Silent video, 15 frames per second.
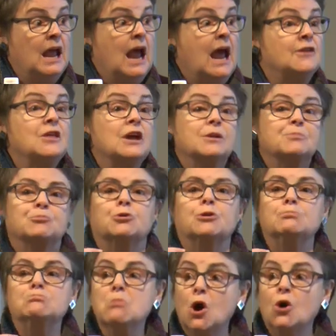and that it
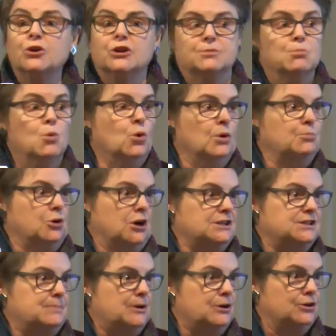promoted more
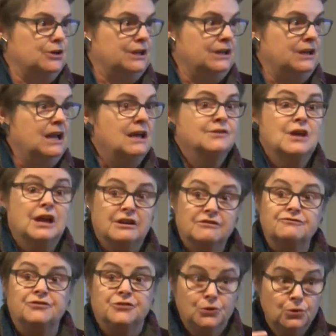prosperity, that it
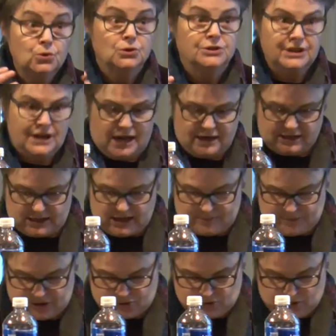fueled the
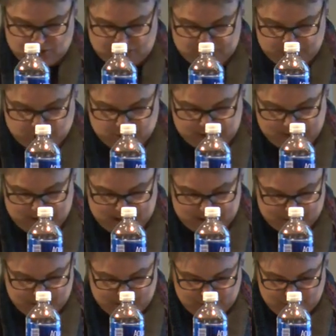economic growth of early
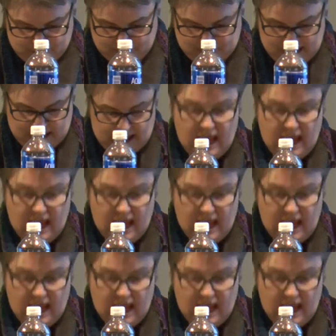modern Europe.